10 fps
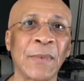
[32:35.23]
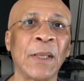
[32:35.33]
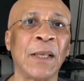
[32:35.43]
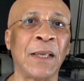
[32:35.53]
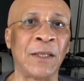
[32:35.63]

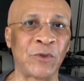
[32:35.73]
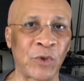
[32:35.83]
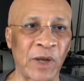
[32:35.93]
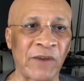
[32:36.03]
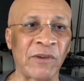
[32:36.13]
It's going
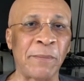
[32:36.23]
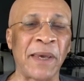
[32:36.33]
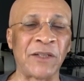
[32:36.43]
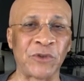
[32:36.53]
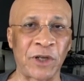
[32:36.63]
to have a
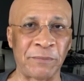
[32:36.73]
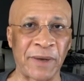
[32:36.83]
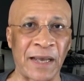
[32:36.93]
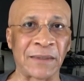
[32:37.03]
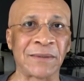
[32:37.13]
major
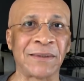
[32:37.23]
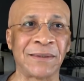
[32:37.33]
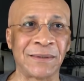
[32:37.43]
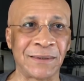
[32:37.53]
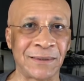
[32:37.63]
impact
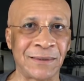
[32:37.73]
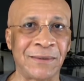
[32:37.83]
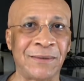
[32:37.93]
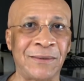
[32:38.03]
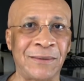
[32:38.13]

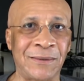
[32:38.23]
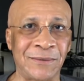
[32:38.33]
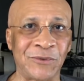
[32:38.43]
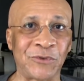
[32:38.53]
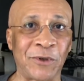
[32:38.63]

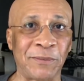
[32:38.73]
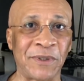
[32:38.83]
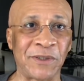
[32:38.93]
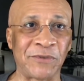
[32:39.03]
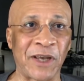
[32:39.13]
on Trump,
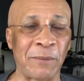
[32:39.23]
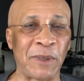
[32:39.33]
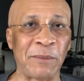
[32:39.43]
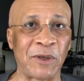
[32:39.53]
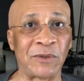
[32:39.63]
his
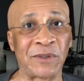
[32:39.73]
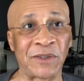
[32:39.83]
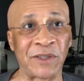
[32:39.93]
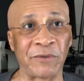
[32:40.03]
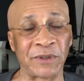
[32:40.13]
family, because the
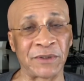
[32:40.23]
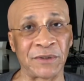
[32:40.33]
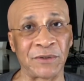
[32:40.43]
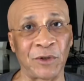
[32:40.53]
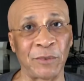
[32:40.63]
secret
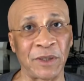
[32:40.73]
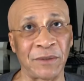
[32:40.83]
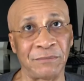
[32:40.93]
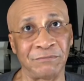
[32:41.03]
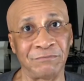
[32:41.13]
is going to
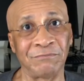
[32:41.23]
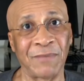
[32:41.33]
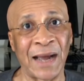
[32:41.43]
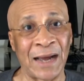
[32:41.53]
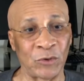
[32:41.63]
be
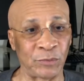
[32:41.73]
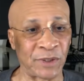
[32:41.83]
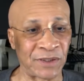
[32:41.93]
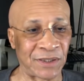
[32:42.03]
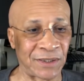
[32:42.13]
out,
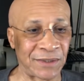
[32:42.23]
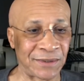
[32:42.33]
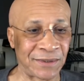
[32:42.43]
basically.